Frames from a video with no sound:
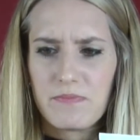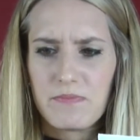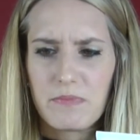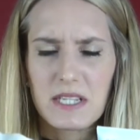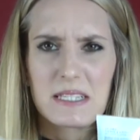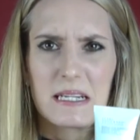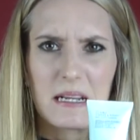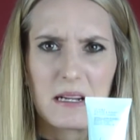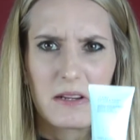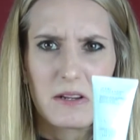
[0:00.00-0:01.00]

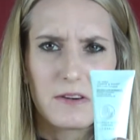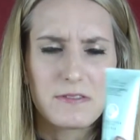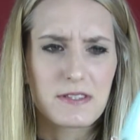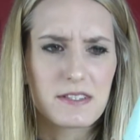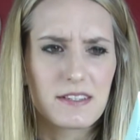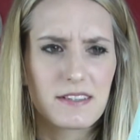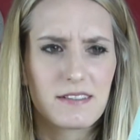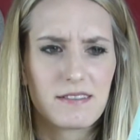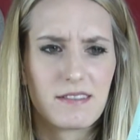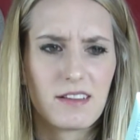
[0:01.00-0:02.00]
muslin cloths
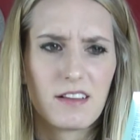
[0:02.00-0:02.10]
and